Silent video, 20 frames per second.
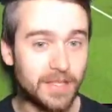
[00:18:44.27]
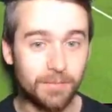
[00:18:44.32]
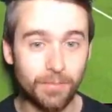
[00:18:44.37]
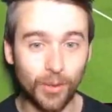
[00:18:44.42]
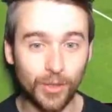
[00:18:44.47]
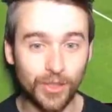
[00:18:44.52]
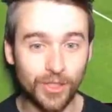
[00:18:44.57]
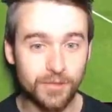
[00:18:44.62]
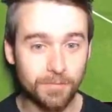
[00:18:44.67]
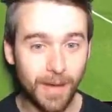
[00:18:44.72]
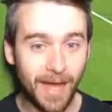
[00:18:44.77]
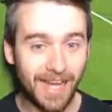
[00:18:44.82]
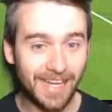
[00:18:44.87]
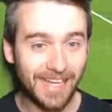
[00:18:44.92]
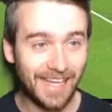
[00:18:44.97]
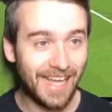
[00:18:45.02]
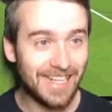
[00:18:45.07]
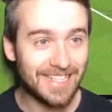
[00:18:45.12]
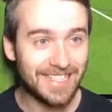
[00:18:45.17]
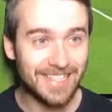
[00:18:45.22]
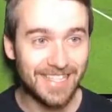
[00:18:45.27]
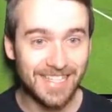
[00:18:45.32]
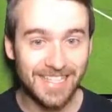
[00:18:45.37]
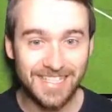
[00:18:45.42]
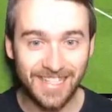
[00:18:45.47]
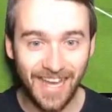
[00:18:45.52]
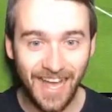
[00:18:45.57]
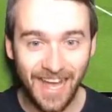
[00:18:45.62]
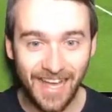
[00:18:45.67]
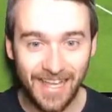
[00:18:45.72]
put us back into this
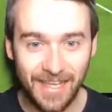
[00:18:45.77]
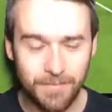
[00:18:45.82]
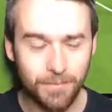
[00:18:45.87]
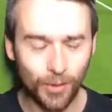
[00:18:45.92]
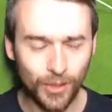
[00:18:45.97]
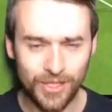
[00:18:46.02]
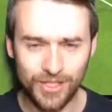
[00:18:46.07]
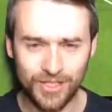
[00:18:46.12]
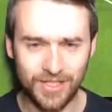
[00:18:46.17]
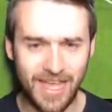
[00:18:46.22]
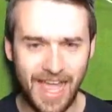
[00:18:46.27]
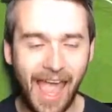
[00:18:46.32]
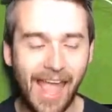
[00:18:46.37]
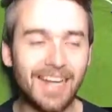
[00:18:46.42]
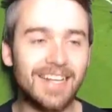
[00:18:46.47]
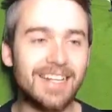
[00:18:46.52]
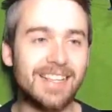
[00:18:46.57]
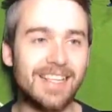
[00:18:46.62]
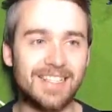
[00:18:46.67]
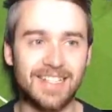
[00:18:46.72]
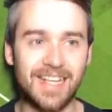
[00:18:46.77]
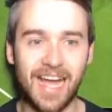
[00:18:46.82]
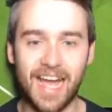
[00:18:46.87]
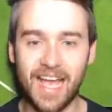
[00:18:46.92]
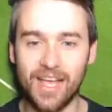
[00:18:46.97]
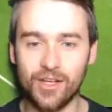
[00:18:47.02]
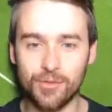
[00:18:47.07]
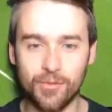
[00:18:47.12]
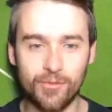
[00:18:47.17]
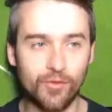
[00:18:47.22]
tie and put us ahead in this tie
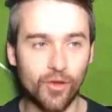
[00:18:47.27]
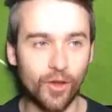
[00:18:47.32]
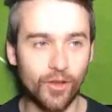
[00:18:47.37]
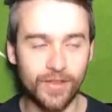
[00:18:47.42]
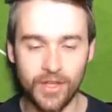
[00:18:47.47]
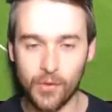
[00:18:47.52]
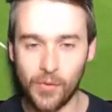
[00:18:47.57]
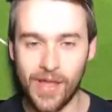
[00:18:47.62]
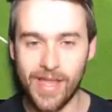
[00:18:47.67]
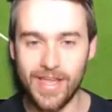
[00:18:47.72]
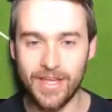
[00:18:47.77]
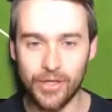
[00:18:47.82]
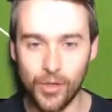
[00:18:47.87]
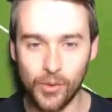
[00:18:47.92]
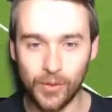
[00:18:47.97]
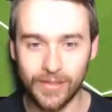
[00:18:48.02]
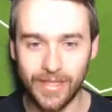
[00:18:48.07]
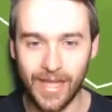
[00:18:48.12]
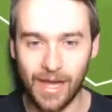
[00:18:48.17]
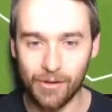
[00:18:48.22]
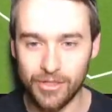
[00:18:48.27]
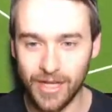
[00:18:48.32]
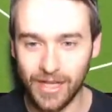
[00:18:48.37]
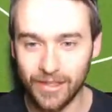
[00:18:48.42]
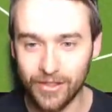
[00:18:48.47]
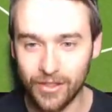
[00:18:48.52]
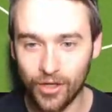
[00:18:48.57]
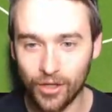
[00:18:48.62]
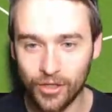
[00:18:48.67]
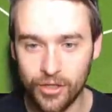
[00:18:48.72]
because we've got the away goal now.
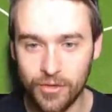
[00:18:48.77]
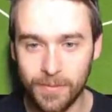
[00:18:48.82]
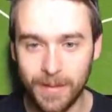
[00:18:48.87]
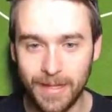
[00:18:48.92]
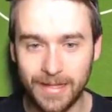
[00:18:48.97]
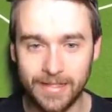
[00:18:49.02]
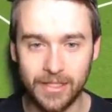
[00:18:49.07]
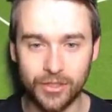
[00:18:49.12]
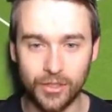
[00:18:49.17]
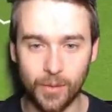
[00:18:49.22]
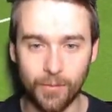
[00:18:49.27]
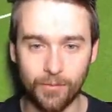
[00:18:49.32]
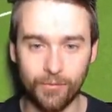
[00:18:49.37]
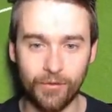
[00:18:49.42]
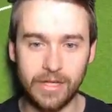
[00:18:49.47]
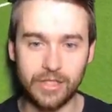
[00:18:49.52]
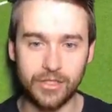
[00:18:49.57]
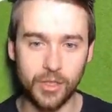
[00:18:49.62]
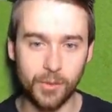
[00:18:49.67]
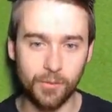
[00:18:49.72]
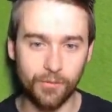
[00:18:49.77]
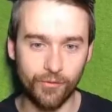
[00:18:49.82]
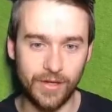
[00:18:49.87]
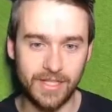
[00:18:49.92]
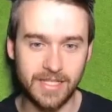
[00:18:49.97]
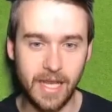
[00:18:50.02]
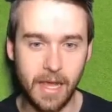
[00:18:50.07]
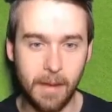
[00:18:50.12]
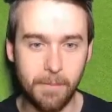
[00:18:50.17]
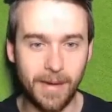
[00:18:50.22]
Çalhanoğlu played it to Dumfries.
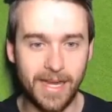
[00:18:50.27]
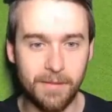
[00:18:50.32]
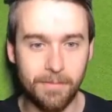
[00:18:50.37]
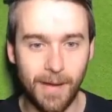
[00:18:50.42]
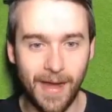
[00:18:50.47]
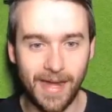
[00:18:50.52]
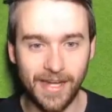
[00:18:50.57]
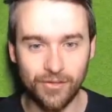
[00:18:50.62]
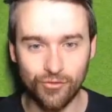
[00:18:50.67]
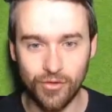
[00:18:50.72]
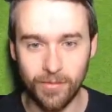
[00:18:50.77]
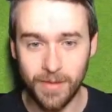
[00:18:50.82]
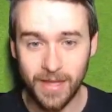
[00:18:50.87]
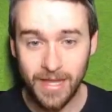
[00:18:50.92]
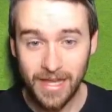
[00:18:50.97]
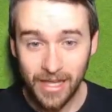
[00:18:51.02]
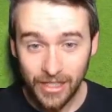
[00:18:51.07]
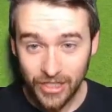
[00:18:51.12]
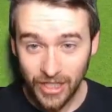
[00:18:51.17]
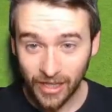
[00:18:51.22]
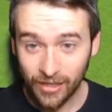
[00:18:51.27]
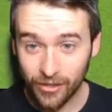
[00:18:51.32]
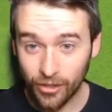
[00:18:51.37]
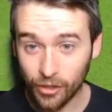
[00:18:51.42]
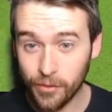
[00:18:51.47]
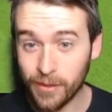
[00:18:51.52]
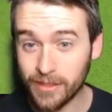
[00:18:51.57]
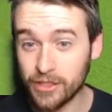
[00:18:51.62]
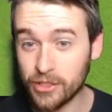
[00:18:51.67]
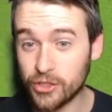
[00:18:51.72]
Dumfries played it back to him. Çalhanoğlu
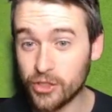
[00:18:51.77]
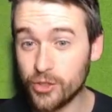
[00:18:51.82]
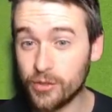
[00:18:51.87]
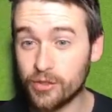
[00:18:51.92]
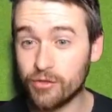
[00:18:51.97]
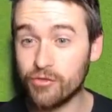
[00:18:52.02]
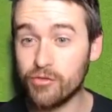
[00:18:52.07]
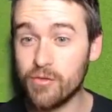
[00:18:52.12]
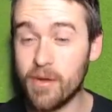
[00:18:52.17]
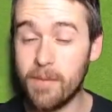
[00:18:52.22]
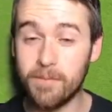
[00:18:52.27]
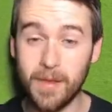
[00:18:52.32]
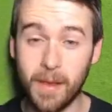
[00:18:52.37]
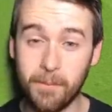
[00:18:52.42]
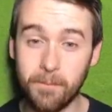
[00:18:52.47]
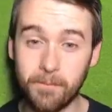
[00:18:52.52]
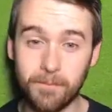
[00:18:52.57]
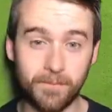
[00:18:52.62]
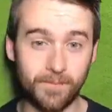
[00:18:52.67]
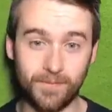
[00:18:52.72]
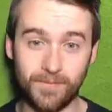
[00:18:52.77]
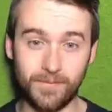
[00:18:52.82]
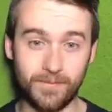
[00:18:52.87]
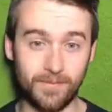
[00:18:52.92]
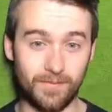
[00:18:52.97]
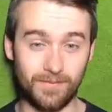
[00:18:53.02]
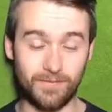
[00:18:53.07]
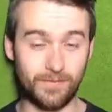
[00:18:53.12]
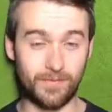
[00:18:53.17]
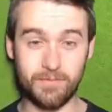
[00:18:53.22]
had to shoot it through
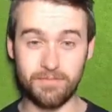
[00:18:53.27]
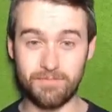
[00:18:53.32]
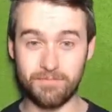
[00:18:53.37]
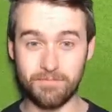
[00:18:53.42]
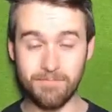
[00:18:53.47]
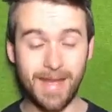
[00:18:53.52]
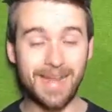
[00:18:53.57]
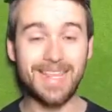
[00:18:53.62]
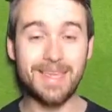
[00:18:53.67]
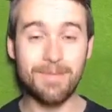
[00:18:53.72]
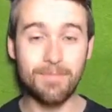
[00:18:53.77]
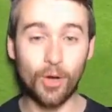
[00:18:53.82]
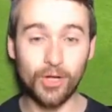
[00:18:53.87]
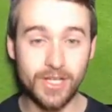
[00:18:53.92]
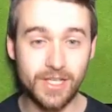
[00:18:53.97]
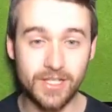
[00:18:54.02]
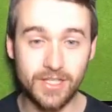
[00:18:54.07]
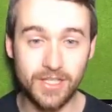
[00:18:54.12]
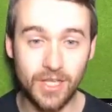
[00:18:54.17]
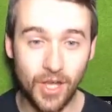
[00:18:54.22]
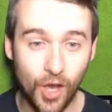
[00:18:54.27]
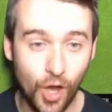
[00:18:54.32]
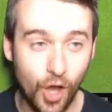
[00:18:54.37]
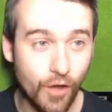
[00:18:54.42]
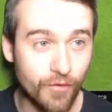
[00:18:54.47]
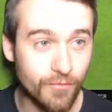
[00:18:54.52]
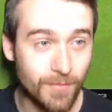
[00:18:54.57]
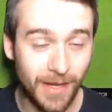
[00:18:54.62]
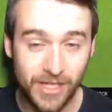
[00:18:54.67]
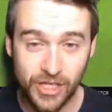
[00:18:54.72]
many bodies
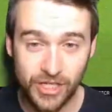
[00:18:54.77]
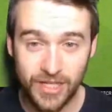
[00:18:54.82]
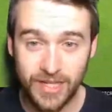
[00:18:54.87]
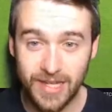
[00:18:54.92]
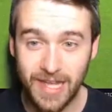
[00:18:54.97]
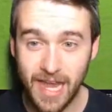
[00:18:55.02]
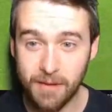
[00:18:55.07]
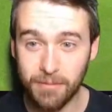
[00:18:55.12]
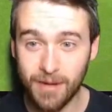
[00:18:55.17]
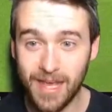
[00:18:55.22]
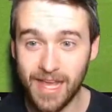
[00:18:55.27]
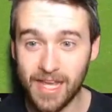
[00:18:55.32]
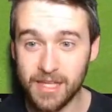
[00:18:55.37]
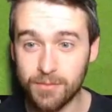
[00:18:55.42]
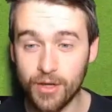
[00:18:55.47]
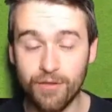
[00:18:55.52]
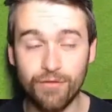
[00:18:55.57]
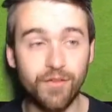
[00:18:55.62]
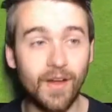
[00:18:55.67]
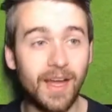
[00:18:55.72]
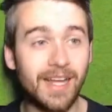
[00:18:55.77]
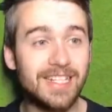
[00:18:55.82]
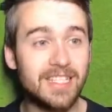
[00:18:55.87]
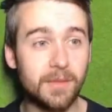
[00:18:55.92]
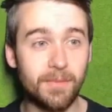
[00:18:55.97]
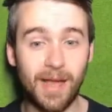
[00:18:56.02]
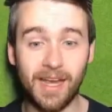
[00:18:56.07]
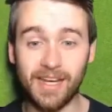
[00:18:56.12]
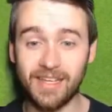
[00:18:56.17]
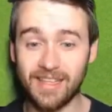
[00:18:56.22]
of Manchester United players, but he finds the
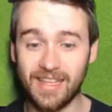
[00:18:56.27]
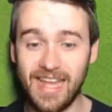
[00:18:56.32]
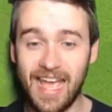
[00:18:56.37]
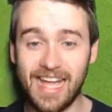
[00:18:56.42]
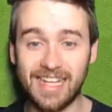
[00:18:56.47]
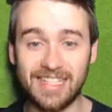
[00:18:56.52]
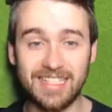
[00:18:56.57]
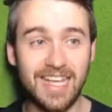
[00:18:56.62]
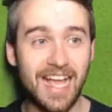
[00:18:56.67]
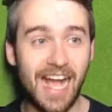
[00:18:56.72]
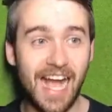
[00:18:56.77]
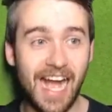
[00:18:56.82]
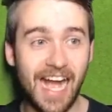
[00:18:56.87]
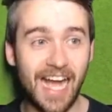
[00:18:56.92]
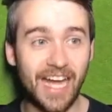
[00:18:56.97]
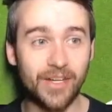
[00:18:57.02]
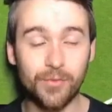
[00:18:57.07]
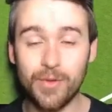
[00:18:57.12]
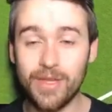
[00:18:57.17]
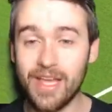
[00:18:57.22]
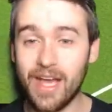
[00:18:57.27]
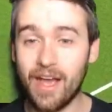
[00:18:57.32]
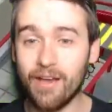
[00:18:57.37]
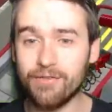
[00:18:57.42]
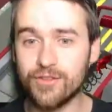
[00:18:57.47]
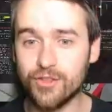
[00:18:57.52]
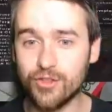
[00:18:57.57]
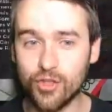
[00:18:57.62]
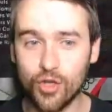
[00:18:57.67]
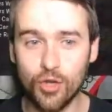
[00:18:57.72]
back of the net, and we have
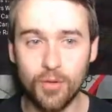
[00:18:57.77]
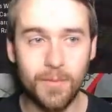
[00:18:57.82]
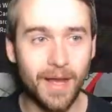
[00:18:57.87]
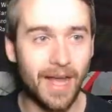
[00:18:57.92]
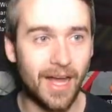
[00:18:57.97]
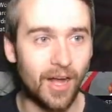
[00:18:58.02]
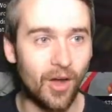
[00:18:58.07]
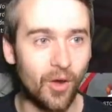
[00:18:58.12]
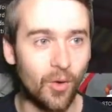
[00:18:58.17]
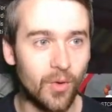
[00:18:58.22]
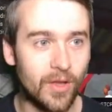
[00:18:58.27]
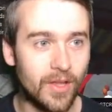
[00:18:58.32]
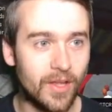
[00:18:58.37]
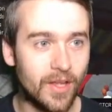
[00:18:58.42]
somehow